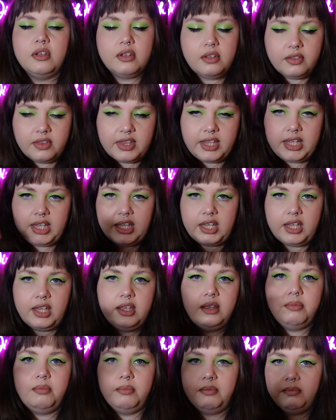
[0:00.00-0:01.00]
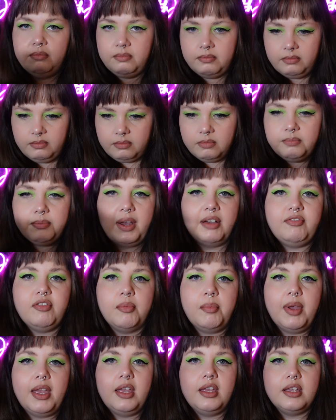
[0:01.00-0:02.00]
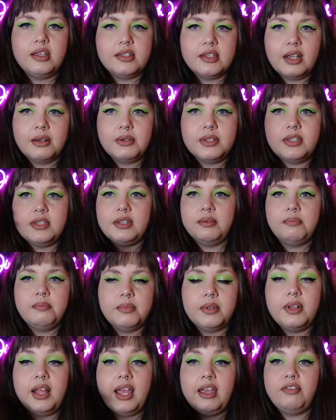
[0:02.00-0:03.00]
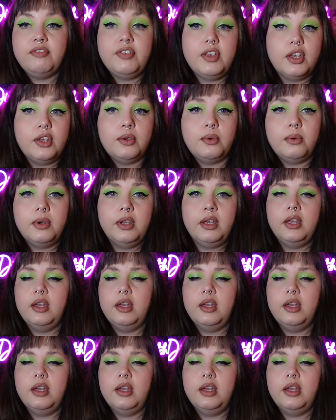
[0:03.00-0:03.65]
They, Baphomet, is our symbol. "F you."